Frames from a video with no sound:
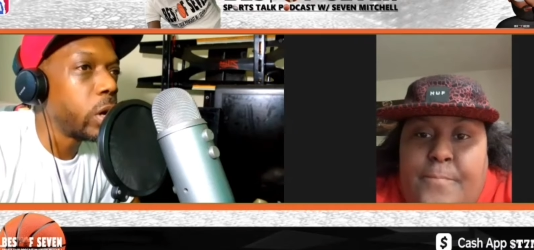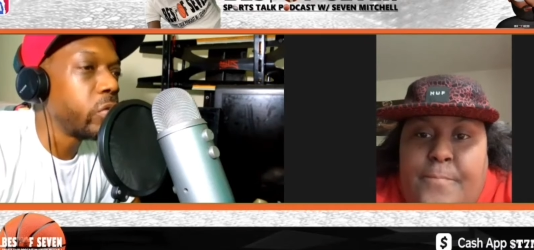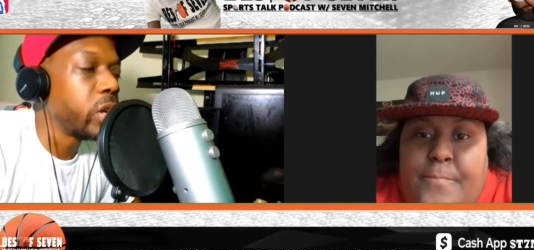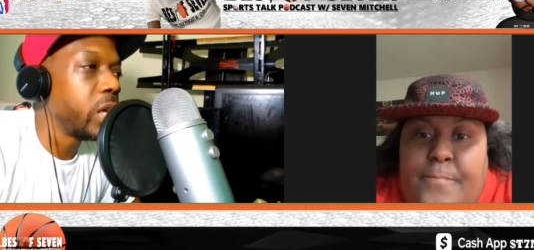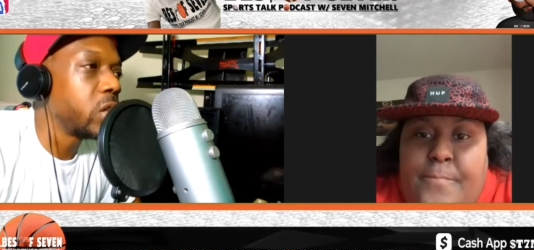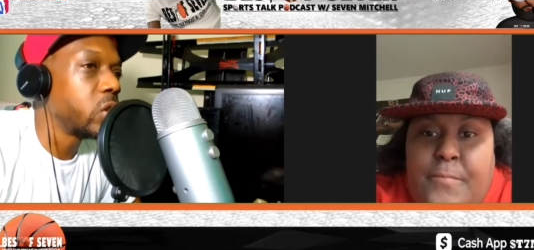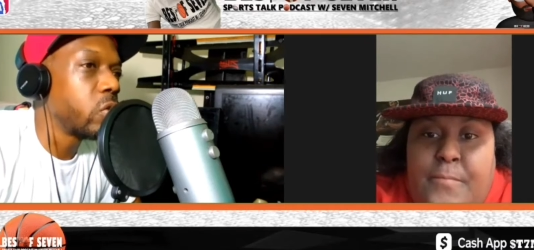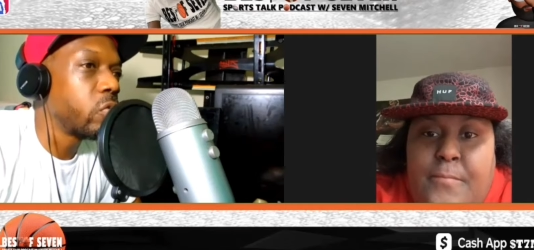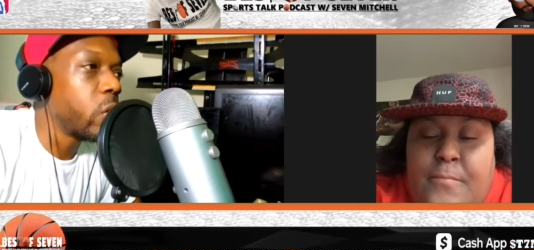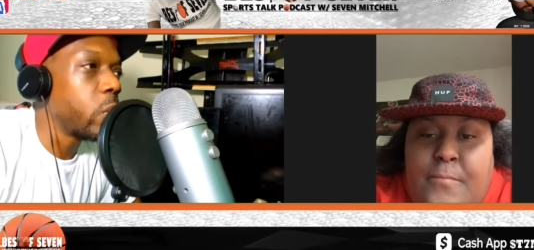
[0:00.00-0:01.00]
Speaker 1: three years in a
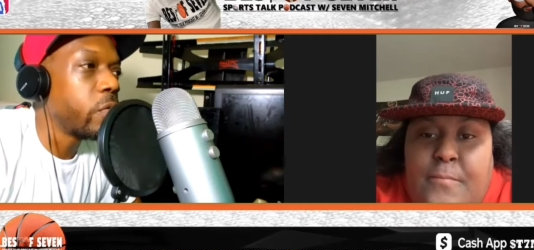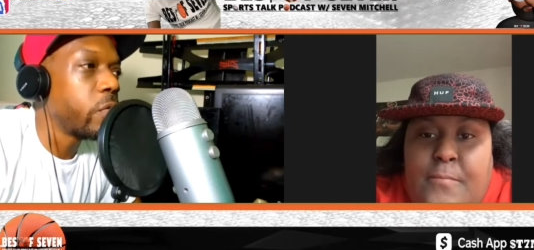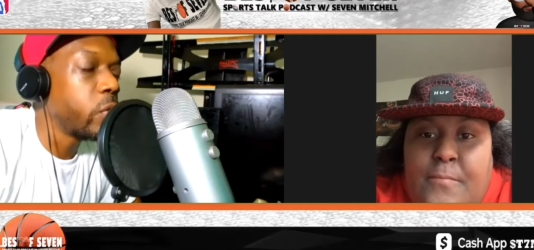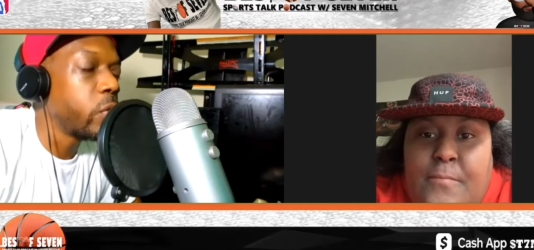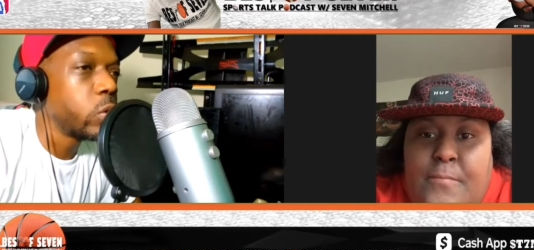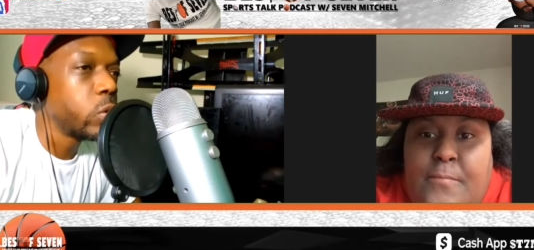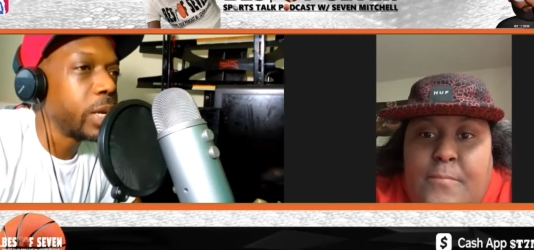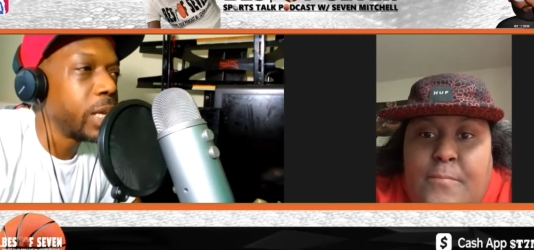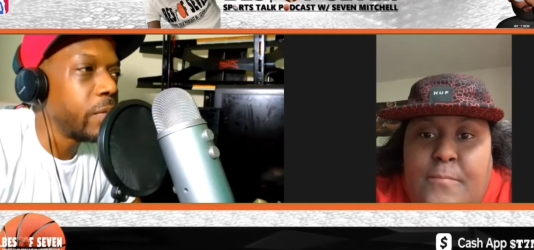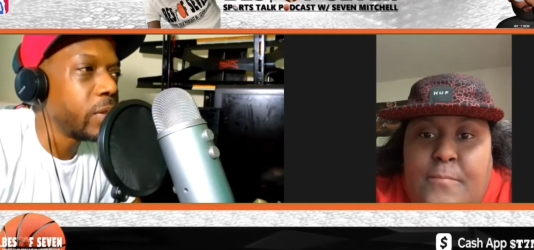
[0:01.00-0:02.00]
row if he was going to
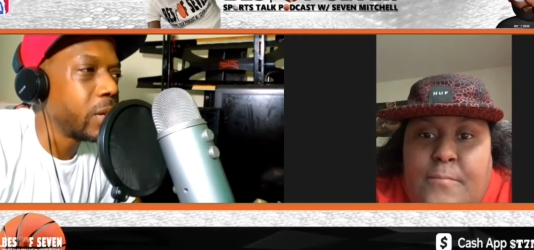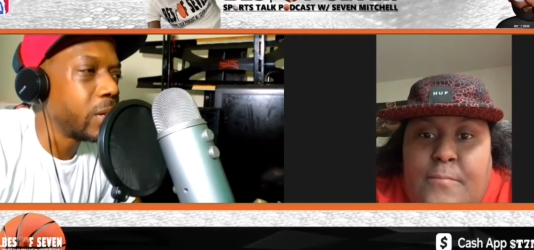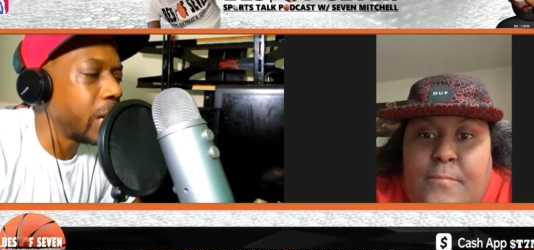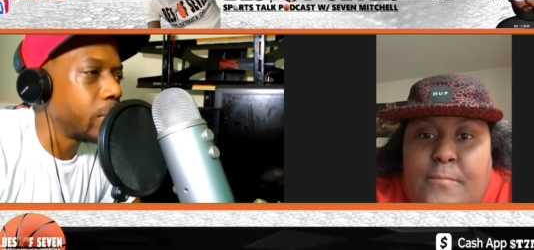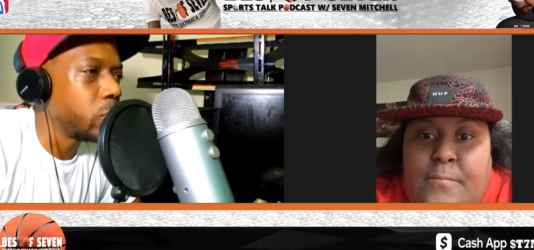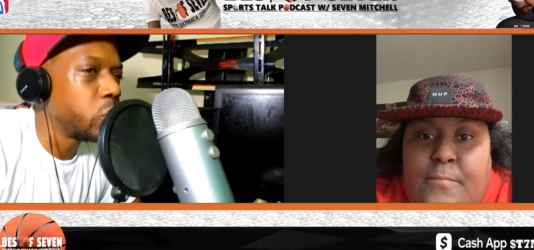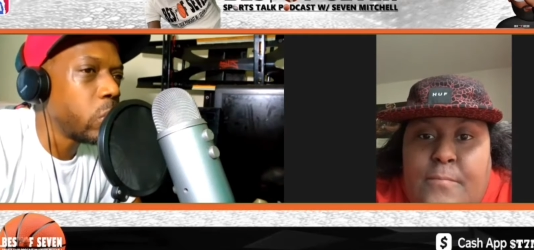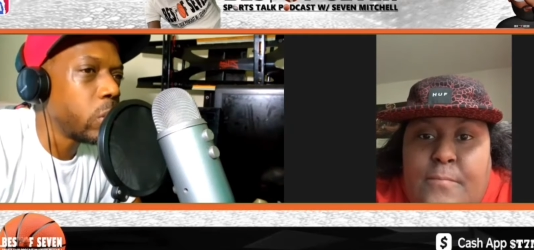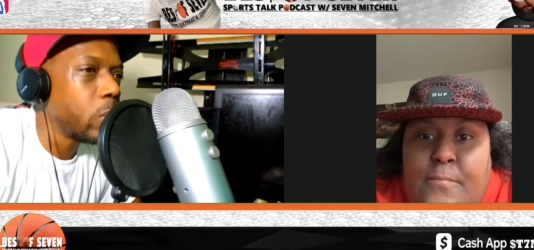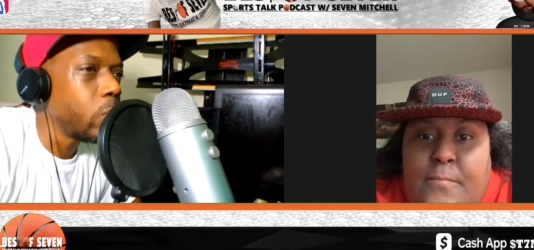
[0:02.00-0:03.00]
give it the damn
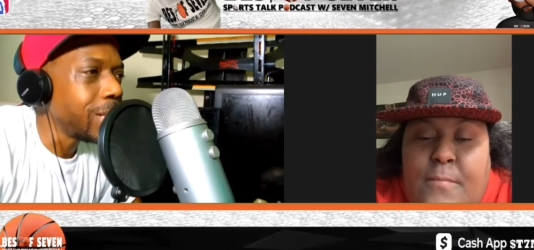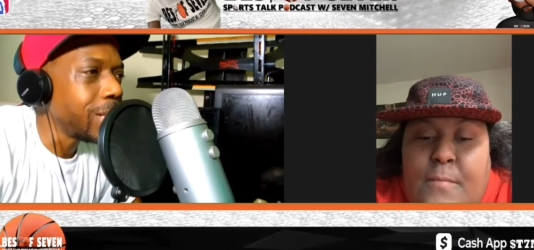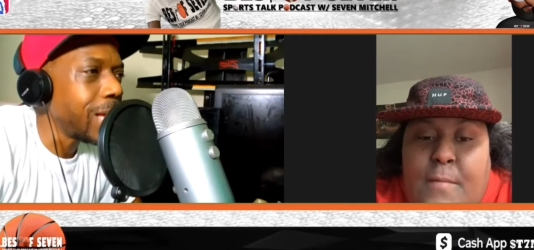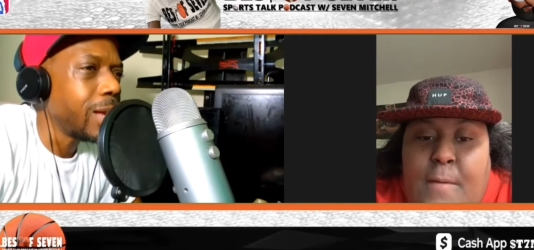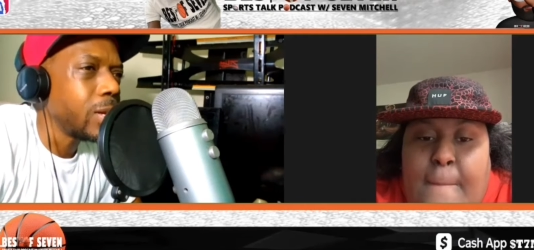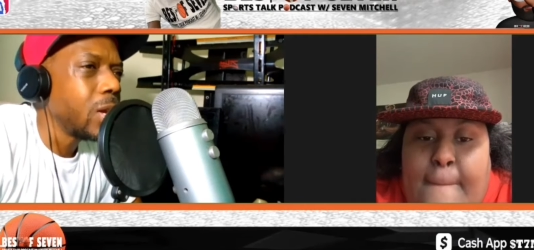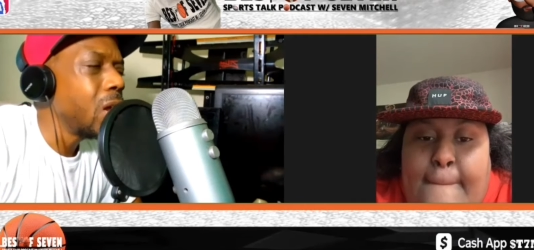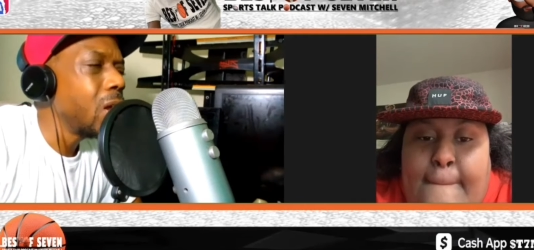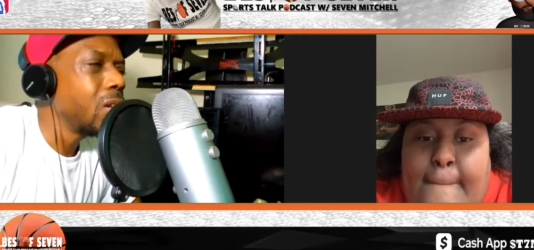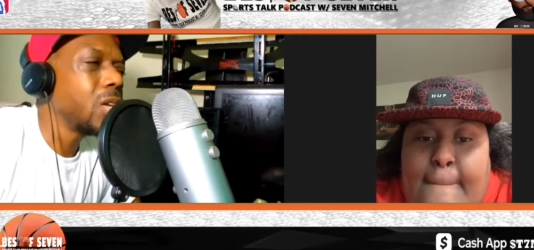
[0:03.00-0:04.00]
Joker. What the hell?
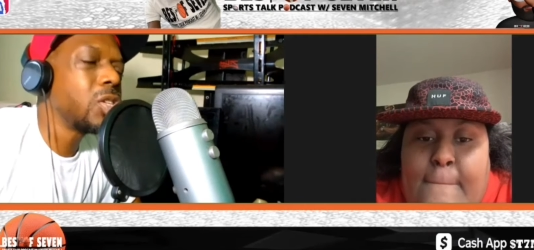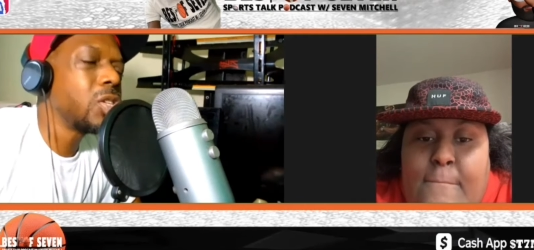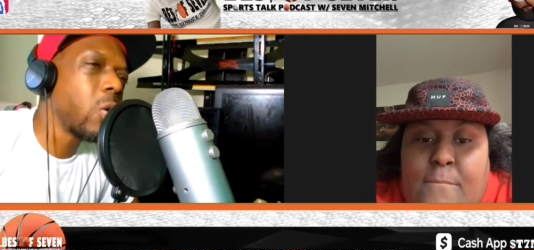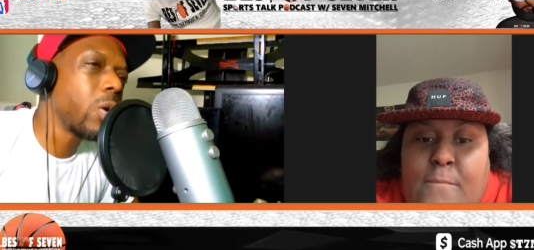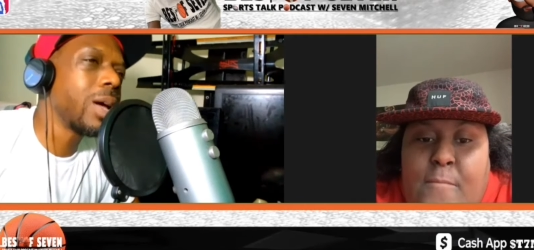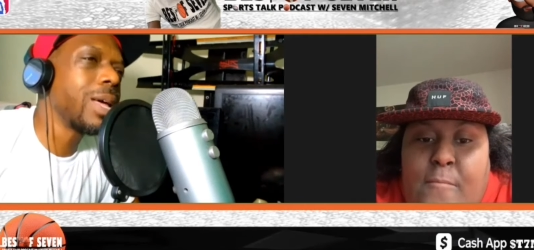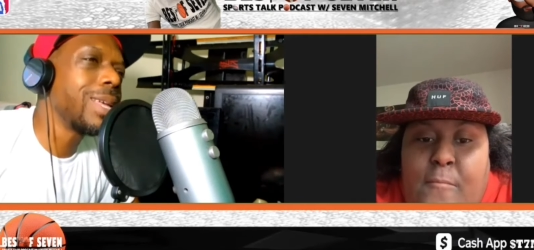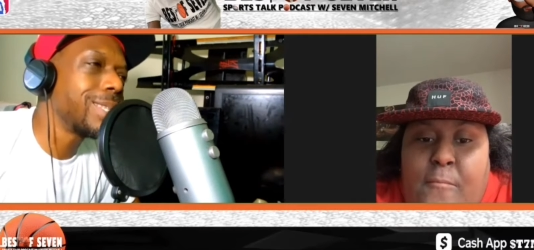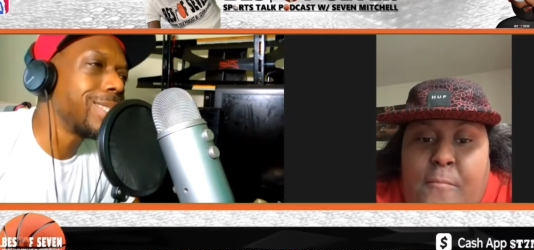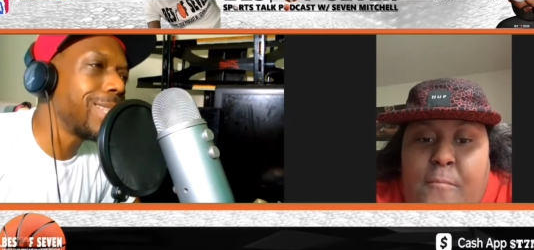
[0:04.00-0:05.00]
The Joker
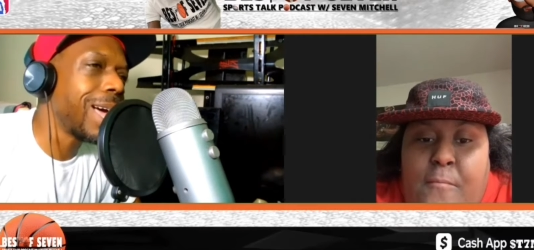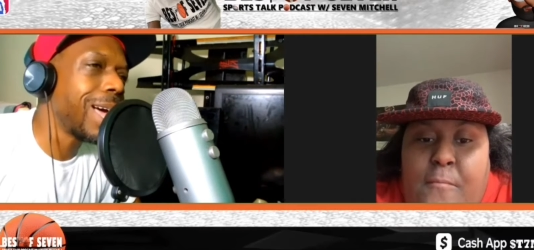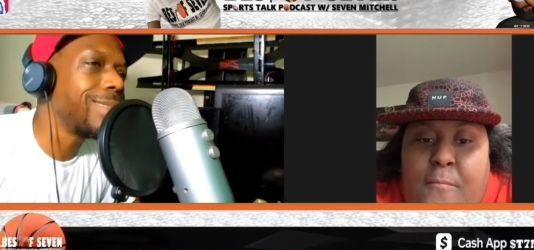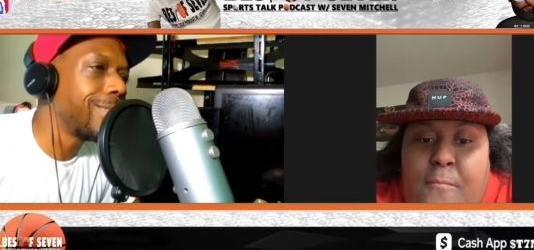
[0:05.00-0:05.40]
has not